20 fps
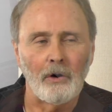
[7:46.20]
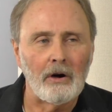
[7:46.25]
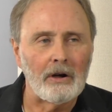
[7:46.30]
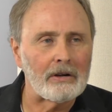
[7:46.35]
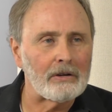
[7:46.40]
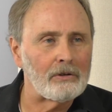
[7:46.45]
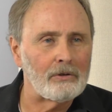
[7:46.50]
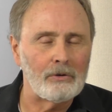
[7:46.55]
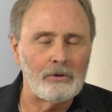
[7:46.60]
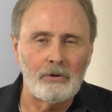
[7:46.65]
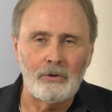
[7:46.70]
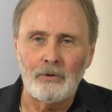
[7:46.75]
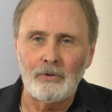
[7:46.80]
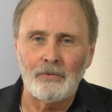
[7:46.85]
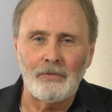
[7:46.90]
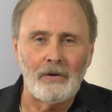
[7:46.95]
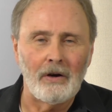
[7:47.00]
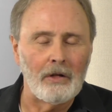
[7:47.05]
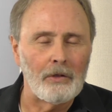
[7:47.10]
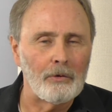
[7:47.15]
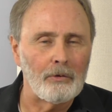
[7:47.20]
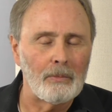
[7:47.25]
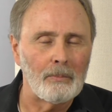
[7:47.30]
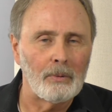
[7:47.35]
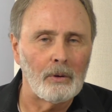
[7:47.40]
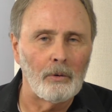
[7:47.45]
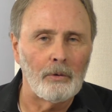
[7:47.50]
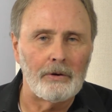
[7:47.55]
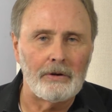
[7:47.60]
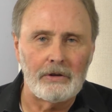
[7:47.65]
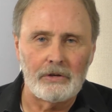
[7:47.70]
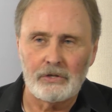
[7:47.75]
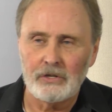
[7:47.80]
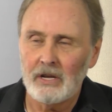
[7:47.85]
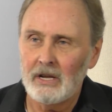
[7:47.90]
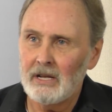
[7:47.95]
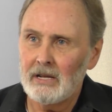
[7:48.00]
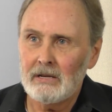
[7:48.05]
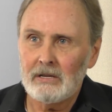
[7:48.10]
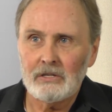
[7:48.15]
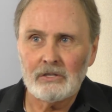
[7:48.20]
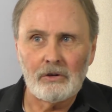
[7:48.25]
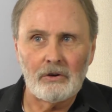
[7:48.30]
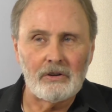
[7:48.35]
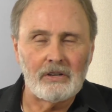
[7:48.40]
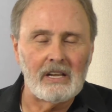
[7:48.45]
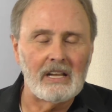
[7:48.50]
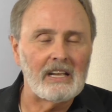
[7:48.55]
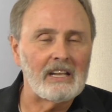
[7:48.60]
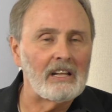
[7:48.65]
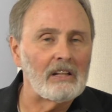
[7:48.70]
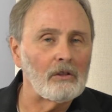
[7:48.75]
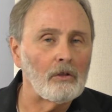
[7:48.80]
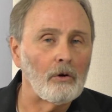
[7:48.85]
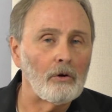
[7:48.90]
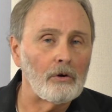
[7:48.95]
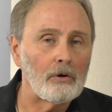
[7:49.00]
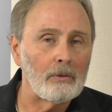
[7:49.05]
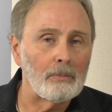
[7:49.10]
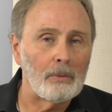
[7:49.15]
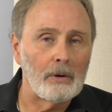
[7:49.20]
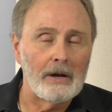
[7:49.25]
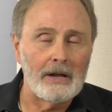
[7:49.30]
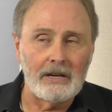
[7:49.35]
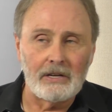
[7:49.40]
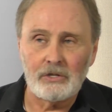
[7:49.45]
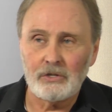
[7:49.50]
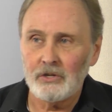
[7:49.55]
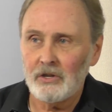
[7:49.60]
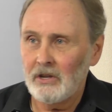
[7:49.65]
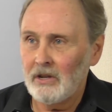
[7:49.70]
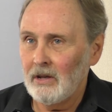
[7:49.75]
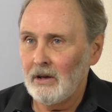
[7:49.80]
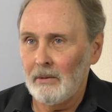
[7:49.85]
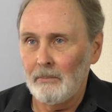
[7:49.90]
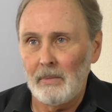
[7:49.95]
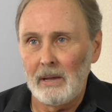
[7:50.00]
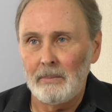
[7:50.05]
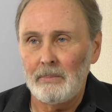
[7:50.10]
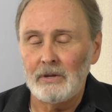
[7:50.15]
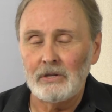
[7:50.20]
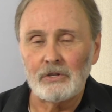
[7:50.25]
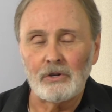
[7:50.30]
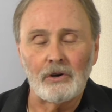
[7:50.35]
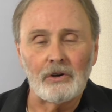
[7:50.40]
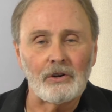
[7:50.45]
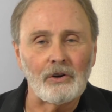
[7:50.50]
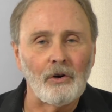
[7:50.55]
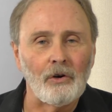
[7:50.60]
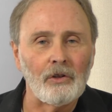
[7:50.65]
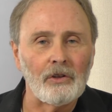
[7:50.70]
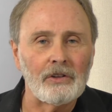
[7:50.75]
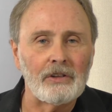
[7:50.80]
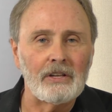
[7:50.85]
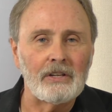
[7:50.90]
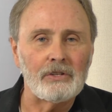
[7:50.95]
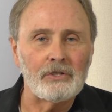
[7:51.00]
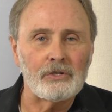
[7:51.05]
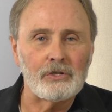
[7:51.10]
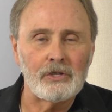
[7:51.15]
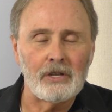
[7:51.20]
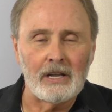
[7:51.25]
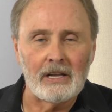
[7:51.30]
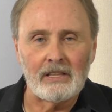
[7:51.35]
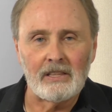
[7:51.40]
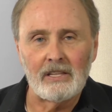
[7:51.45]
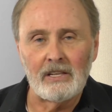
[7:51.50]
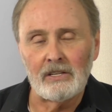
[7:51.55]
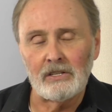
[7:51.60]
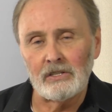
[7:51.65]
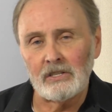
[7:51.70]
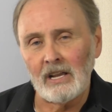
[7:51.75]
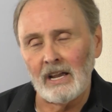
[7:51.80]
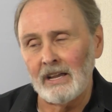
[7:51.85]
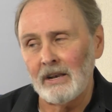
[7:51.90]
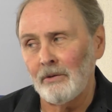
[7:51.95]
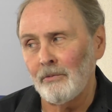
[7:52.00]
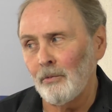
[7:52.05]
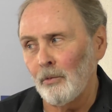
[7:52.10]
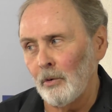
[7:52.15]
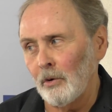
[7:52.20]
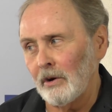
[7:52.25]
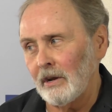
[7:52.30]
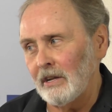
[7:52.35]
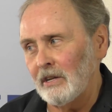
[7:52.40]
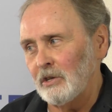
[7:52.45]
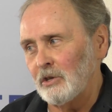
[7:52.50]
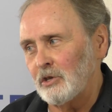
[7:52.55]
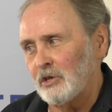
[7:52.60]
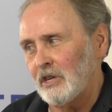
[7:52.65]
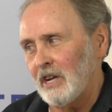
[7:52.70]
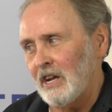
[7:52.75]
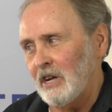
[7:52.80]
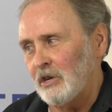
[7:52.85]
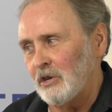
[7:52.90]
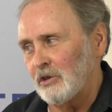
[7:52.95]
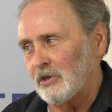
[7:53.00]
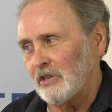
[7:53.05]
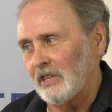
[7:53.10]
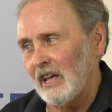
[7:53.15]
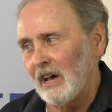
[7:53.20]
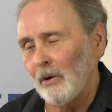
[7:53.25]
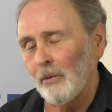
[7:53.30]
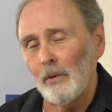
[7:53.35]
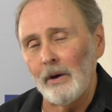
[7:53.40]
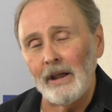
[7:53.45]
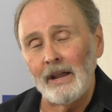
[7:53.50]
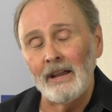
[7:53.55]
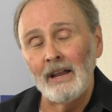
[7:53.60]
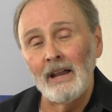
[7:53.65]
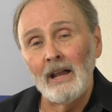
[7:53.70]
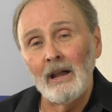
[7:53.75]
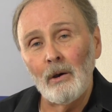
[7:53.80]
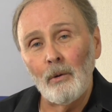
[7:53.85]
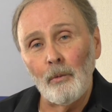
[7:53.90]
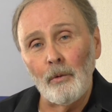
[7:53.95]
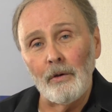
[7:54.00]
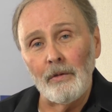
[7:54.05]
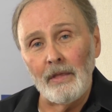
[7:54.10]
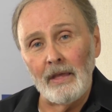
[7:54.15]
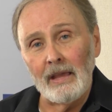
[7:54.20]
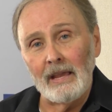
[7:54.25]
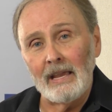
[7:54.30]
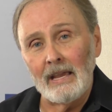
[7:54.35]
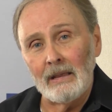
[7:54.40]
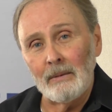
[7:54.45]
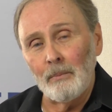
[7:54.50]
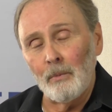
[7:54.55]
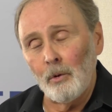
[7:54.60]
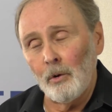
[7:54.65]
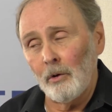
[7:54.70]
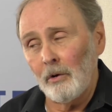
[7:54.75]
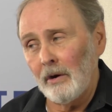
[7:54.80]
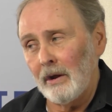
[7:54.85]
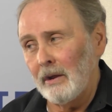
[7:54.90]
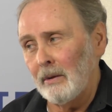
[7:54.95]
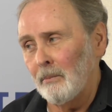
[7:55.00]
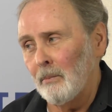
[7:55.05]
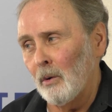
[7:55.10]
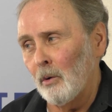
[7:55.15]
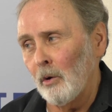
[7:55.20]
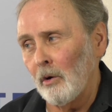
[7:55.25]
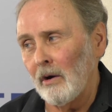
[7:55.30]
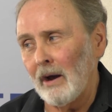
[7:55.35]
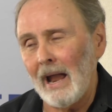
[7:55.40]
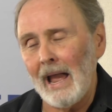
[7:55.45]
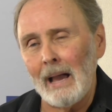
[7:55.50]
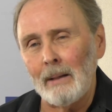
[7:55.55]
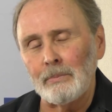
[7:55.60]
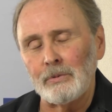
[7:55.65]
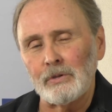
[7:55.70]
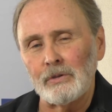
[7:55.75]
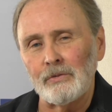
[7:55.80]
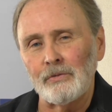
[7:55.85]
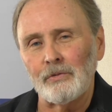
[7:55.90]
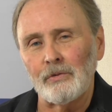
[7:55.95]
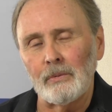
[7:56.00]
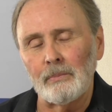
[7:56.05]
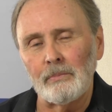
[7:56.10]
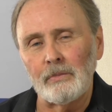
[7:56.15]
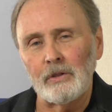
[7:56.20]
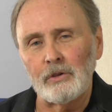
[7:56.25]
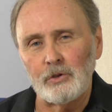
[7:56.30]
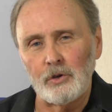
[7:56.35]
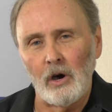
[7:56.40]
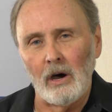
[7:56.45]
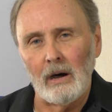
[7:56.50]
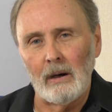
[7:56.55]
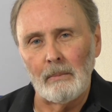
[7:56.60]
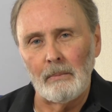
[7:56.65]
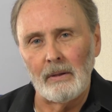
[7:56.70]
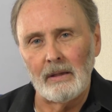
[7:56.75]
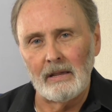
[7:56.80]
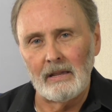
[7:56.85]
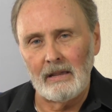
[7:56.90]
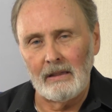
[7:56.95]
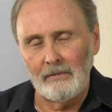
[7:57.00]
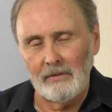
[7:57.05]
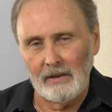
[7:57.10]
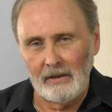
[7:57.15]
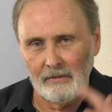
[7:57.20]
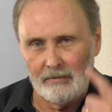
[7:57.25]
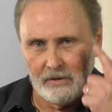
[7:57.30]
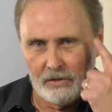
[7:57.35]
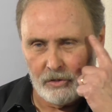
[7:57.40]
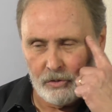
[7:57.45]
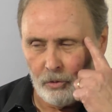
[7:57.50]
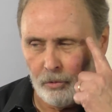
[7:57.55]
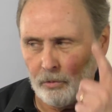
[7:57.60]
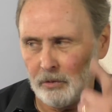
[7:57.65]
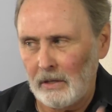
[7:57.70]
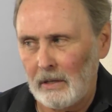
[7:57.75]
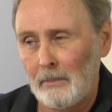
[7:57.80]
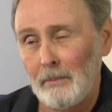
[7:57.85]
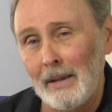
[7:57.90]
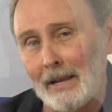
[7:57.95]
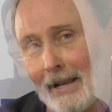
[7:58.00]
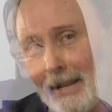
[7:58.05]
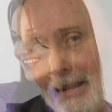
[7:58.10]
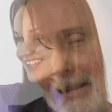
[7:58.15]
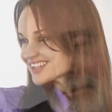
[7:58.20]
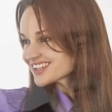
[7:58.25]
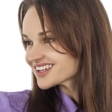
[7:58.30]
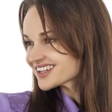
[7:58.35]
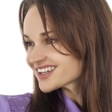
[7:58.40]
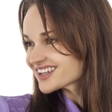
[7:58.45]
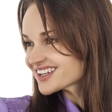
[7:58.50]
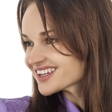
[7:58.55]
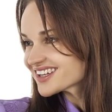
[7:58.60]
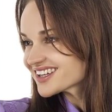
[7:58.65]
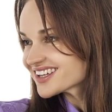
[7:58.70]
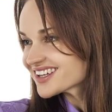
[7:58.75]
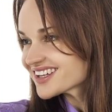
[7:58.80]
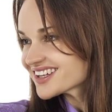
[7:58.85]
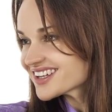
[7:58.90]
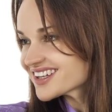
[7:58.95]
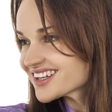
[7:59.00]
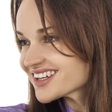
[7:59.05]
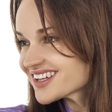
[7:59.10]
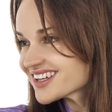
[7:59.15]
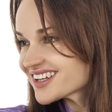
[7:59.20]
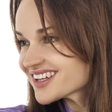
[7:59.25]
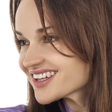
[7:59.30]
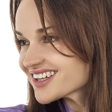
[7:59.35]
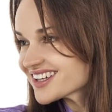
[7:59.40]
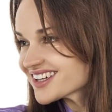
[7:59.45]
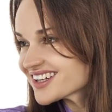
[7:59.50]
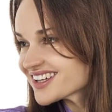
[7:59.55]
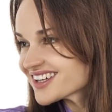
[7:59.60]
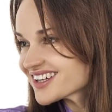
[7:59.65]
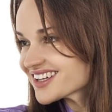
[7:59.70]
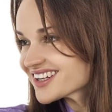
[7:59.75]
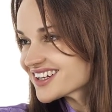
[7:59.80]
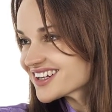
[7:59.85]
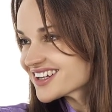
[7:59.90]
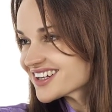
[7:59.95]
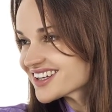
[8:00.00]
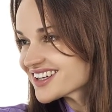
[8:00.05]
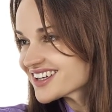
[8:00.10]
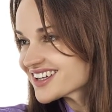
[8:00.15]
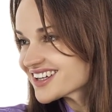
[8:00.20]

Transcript: talk to other employees, start taking longer breaks, maybe start calling in sick. Things kind of work in stages that way, where they get more and more absent from the job, even if it's only mentally. They neglect their responsibilities. They